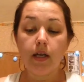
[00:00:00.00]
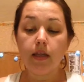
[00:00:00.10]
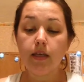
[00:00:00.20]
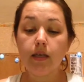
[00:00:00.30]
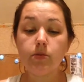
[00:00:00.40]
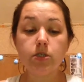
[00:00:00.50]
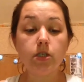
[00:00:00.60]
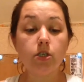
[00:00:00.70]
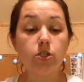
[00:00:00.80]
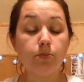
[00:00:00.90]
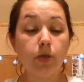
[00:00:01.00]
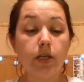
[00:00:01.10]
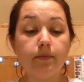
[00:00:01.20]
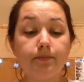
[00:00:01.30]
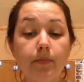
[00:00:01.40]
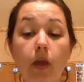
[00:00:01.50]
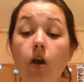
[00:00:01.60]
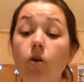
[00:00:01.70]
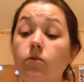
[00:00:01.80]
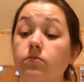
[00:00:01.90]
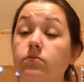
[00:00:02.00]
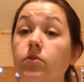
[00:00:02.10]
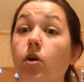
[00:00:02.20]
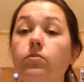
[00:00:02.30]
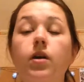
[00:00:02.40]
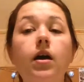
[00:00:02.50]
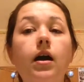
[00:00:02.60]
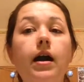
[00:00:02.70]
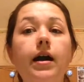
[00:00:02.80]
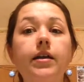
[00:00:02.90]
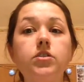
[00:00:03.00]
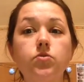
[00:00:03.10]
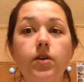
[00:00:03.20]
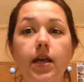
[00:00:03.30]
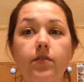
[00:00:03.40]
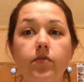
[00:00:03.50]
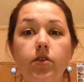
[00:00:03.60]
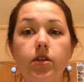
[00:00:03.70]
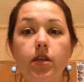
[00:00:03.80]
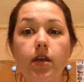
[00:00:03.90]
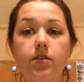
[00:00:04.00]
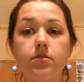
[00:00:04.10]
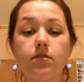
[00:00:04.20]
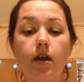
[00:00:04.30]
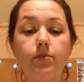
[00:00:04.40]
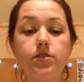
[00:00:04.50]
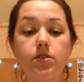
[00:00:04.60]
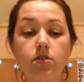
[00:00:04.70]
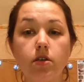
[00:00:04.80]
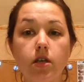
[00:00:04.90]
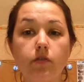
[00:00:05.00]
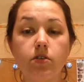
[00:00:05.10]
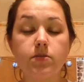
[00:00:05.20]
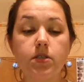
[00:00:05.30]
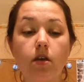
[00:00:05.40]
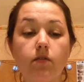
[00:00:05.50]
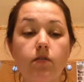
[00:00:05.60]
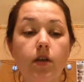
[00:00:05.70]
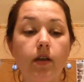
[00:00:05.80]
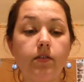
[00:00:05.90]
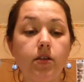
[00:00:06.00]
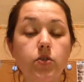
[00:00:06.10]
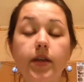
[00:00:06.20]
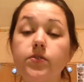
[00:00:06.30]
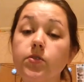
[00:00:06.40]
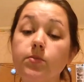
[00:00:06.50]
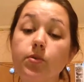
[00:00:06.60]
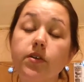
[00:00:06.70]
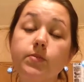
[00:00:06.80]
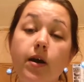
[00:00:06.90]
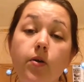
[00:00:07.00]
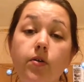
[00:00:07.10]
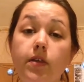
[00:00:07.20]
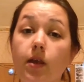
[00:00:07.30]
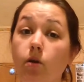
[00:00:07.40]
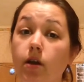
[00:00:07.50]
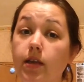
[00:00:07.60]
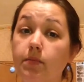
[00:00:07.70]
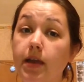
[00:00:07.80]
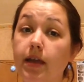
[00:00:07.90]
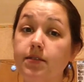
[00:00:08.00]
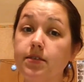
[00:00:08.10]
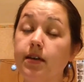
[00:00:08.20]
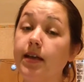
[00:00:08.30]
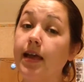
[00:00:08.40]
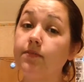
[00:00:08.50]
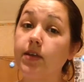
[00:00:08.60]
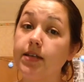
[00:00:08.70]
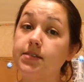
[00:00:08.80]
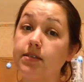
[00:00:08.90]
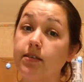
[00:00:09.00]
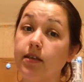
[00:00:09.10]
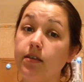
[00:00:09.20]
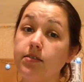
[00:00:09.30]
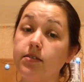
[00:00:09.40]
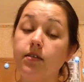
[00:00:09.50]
I think I'm just going to jump right in. Oh, no. I do not have everything yet. I'm still looking for some stuff. There is a translucent press powder that I want to get my hands on and I have not seen yet.